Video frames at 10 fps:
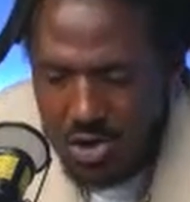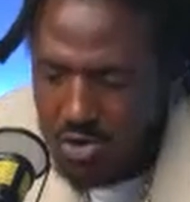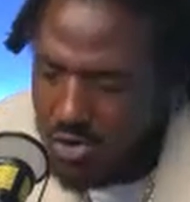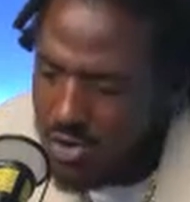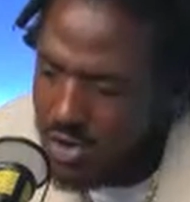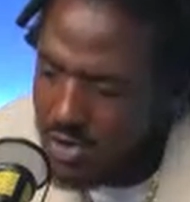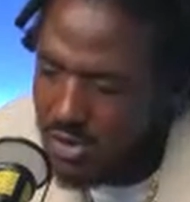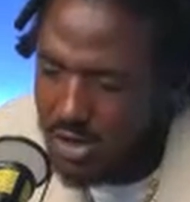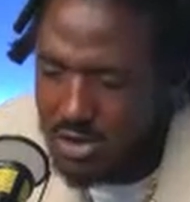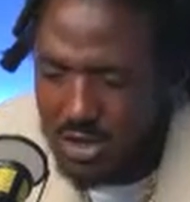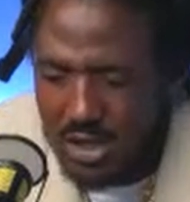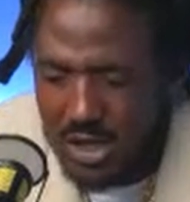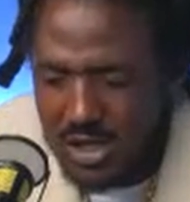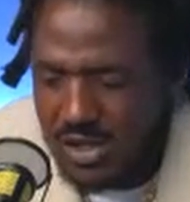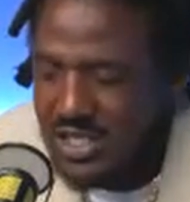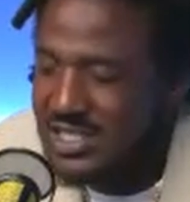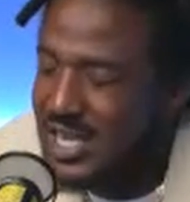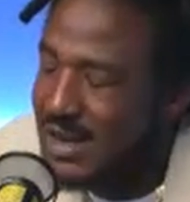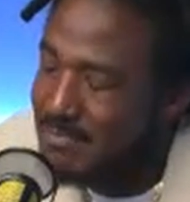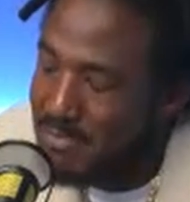or it's
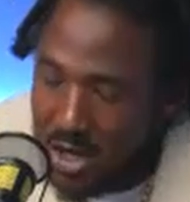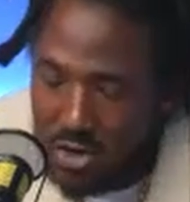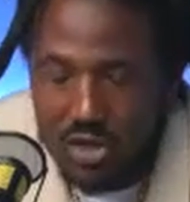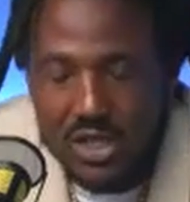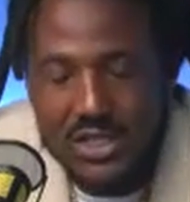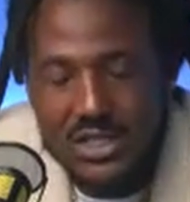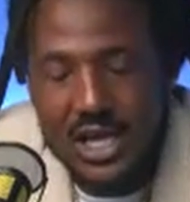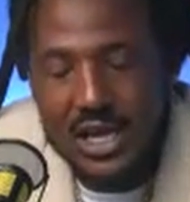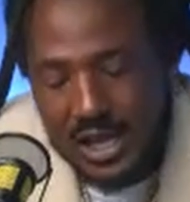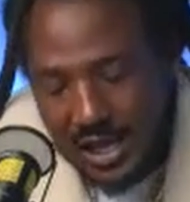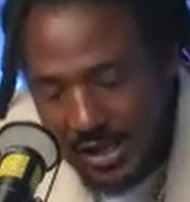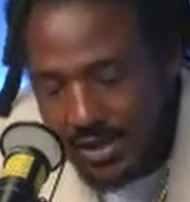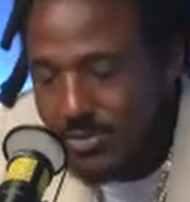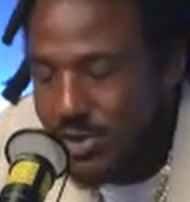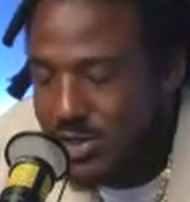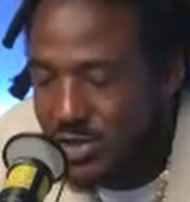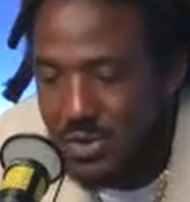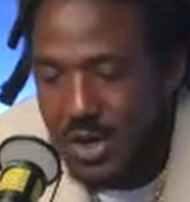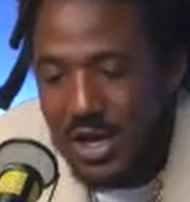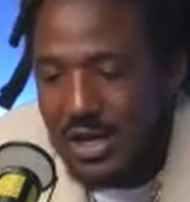that million, it's that M. Once you
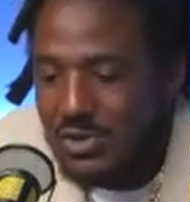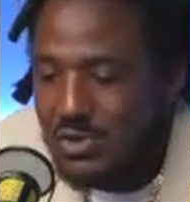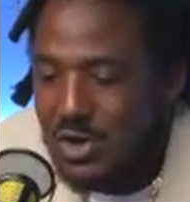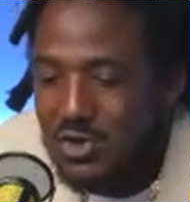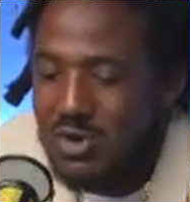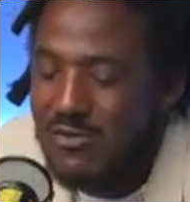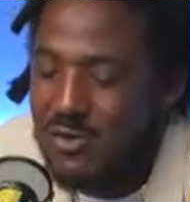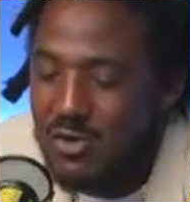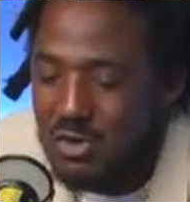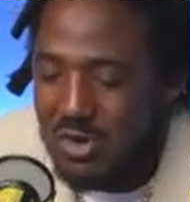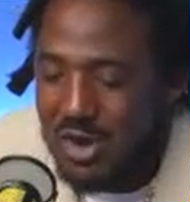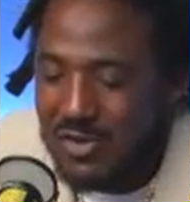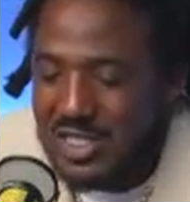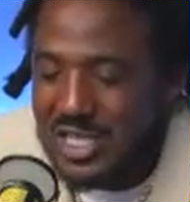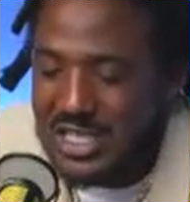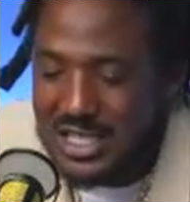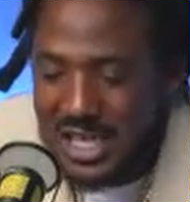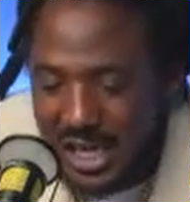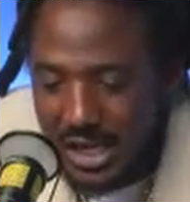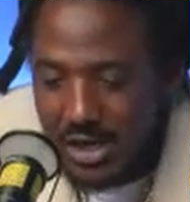never touch the
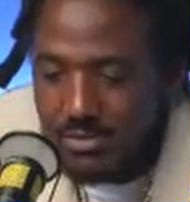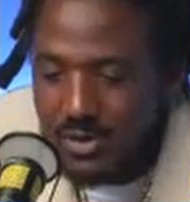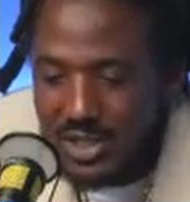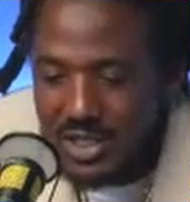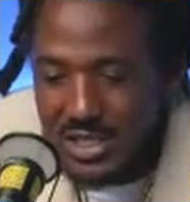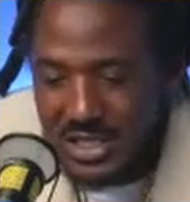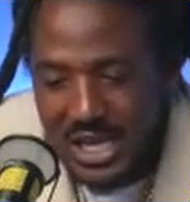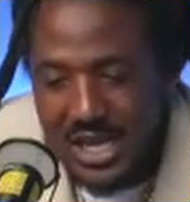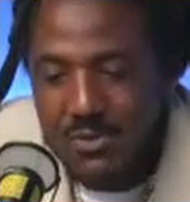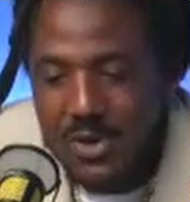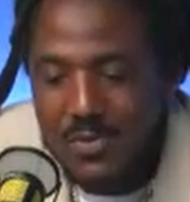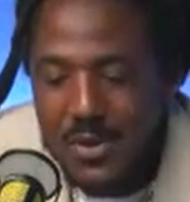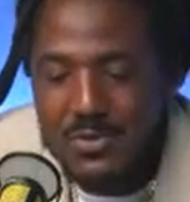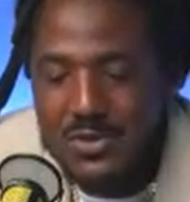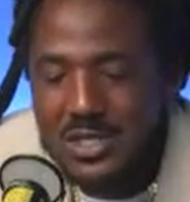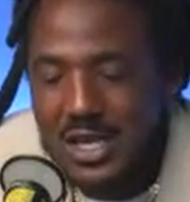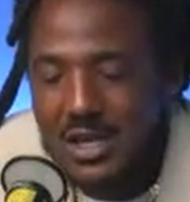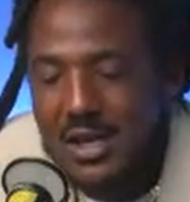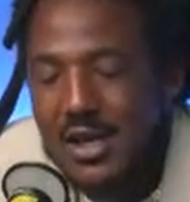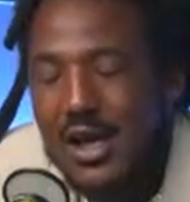M. It's the same way people say
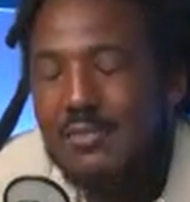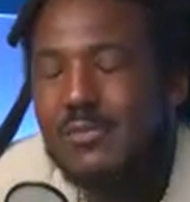I'm the